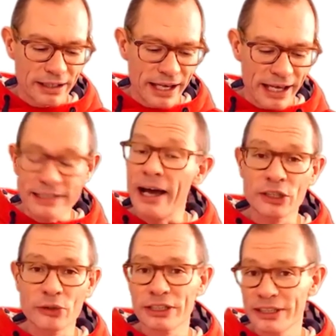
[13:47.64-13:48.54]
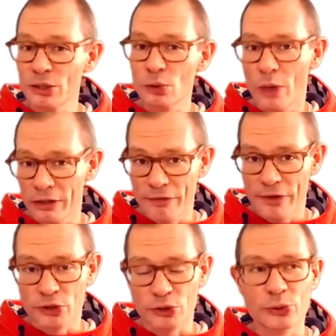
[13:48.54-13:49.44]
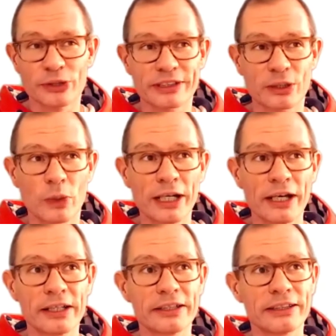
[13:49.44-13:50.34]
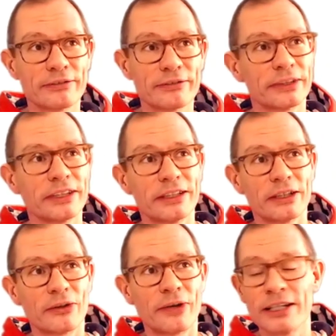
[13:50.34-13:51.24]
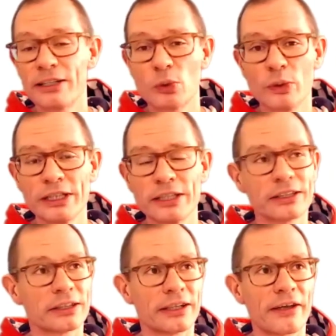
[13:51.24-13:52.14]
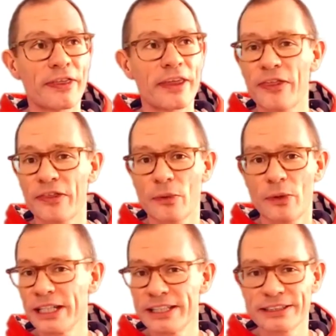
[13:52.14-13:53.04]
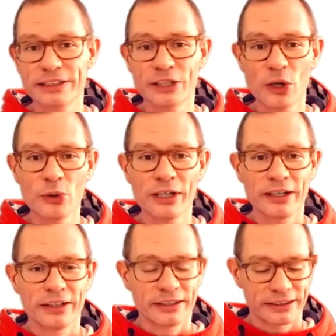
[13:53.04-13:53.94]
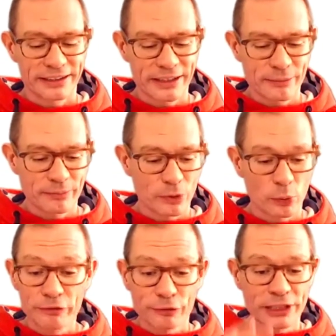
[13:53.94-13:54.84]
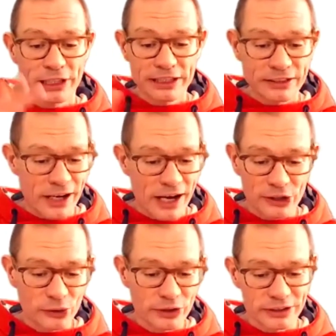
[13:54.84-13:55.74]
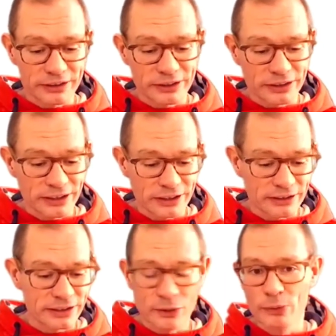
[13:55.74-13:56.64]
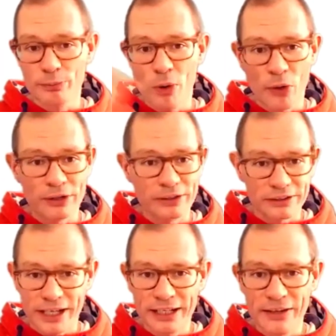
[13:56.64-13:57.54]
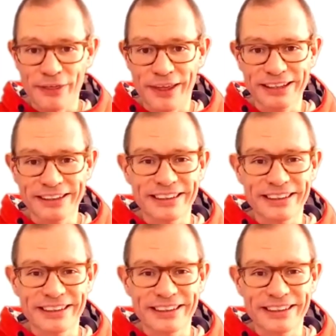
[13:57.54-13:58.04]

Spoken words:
ArchUnit is one of those tools. And when I read a tweet, I think 3 years ago, we've released ArchUnit 0. anything.